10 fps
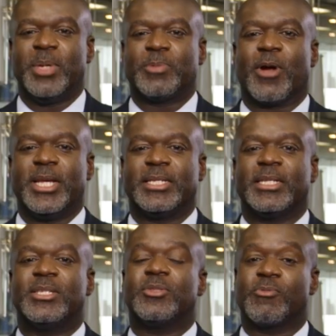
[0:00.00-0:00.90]

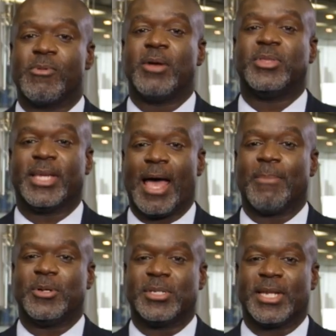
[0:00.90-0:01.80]
mispricings throughout the
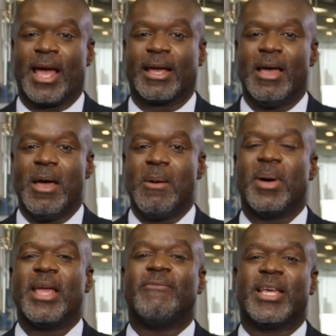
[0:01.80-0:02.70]
capital stack
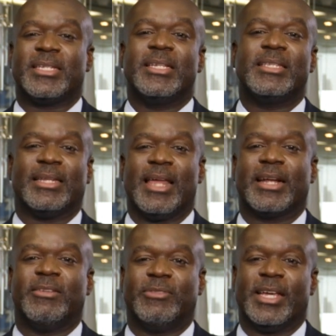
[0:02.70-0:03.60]
by investing
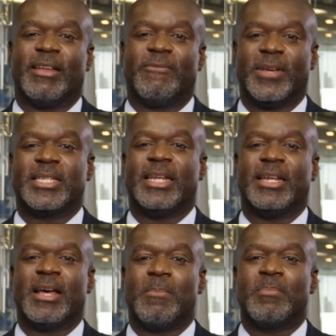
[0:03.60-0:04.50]
selectively in fixed
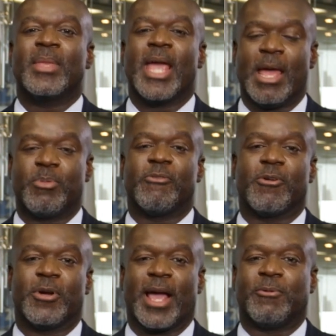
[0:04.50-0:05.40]
income and
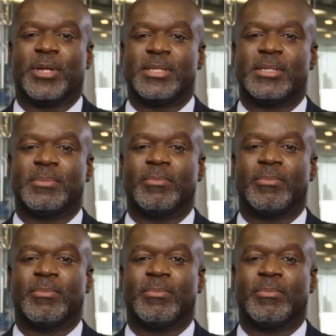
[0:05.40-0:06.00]
preferred equities.